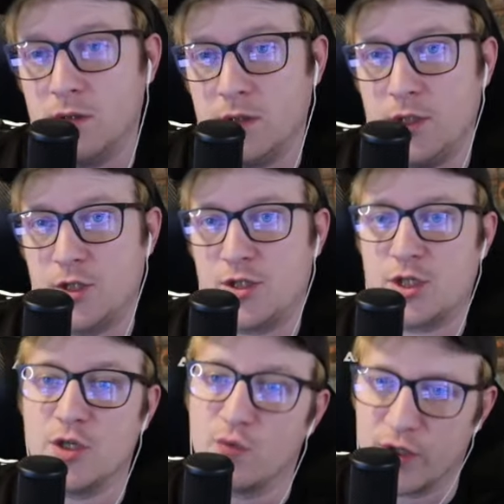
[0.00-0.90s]
you just
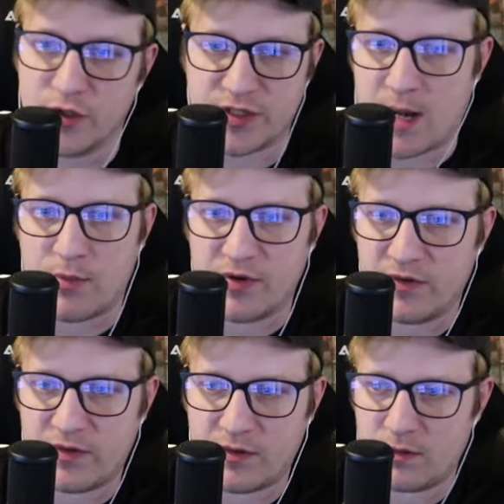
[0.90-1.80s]
you reduce the
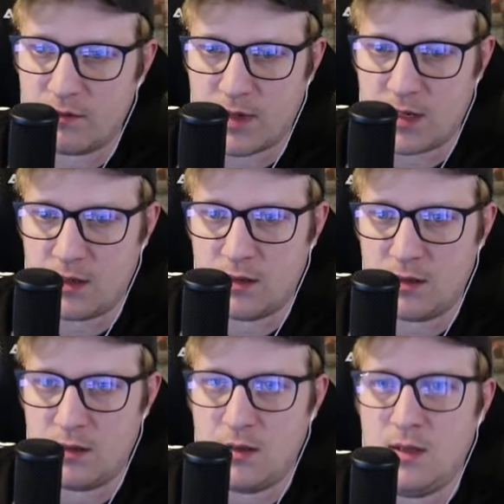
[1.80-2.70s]
numbers, right?
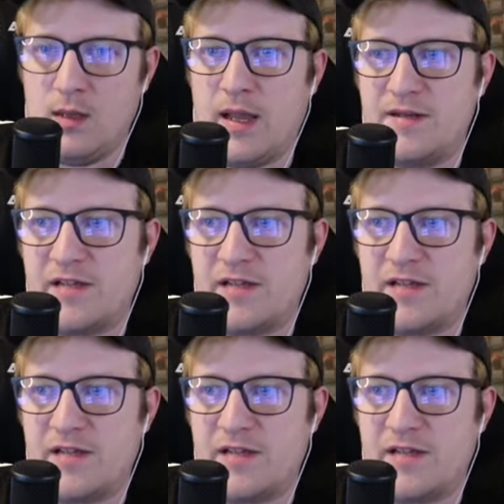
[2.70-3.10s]
Like